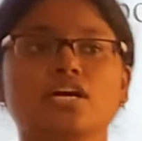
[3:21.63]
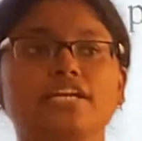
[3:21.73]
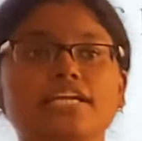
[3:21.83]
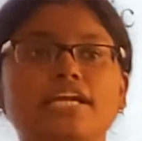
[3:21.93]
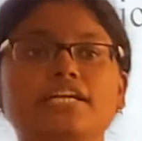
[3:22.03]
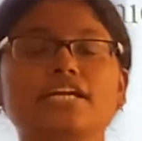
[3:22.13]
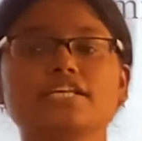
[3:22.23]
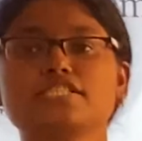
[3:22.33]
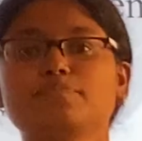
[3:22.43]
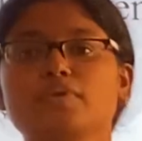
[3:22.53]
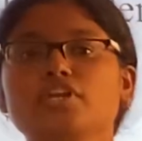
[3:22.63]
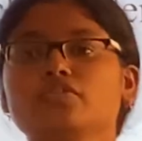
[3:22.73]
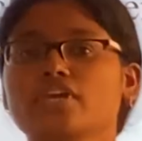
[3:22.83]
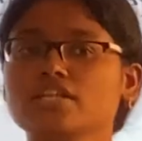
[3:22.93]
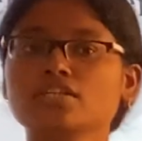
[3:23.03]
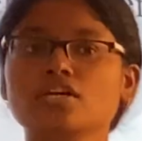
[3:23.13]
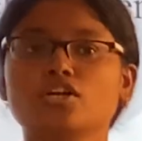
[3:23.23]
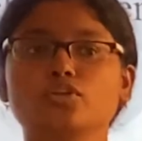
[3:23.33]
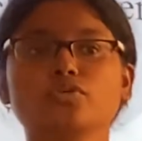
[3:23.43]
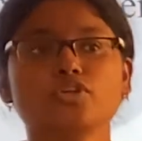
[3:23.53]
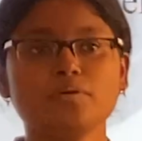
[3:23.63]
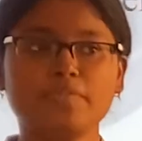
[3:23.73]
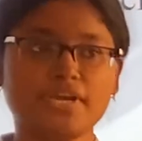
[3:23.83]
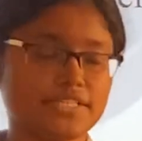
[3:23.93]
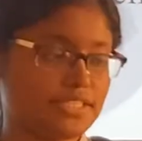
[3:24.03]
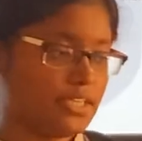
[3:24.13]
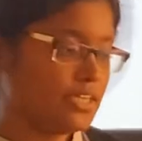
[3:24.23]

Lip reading: related discipline you can do your BSc.